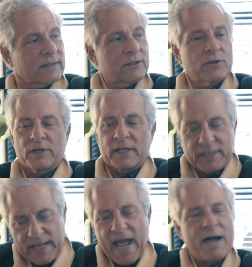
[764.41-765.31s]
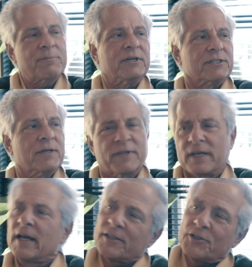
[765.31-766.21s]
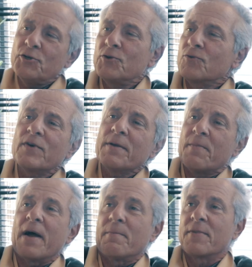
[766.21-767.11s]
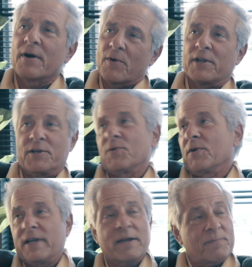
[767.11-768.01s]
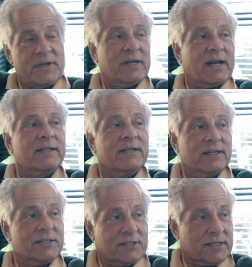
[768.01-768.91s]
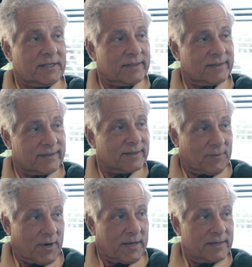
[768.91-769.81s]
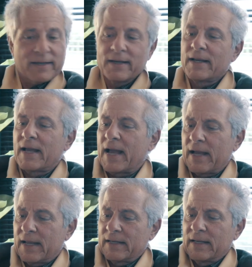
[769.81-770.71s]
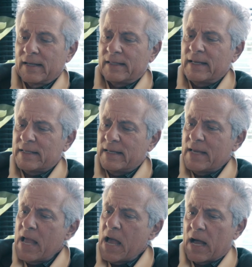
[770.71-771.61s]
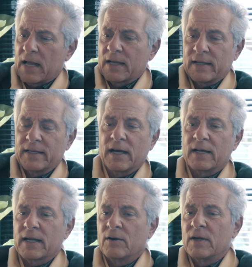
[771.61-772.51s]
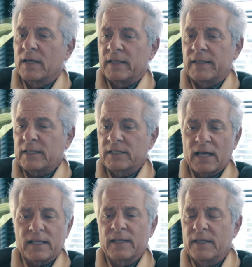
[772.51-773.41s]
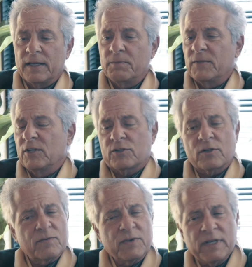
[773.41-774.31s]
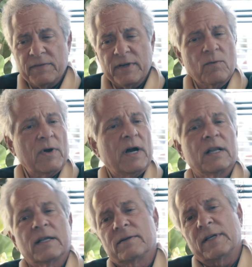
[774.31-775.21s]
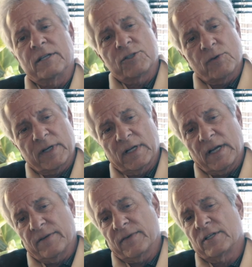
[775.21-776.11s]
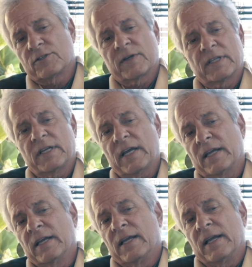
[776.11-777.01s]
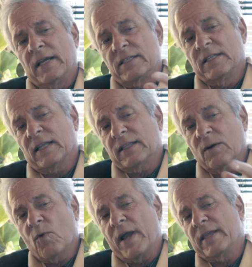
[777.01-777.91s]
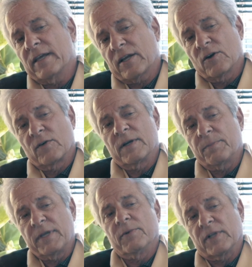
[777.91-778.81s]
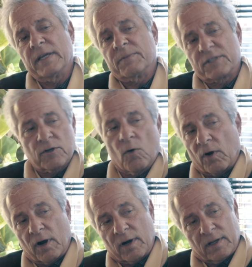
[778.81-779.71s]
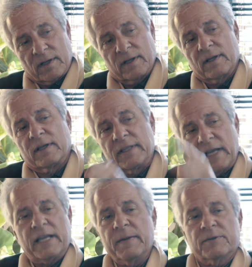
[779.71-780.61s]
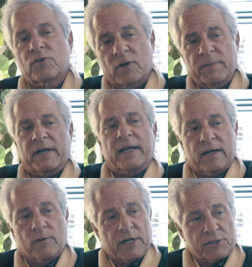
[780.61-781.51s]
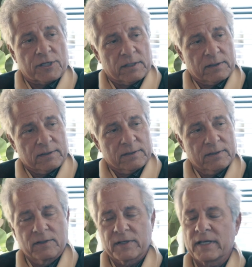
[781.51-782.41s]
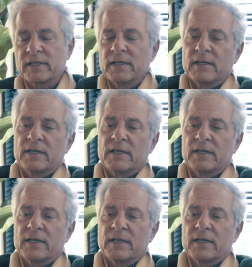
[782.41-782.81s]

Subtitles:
You know, you can tap on something. Do you remember when you were a hippie and idealistic, right? And they say, yeah. Now, that's not, you're sort of living well and enjoying life and enjoying the day is not the way the current people keep score. They keep score by getting richer, okay?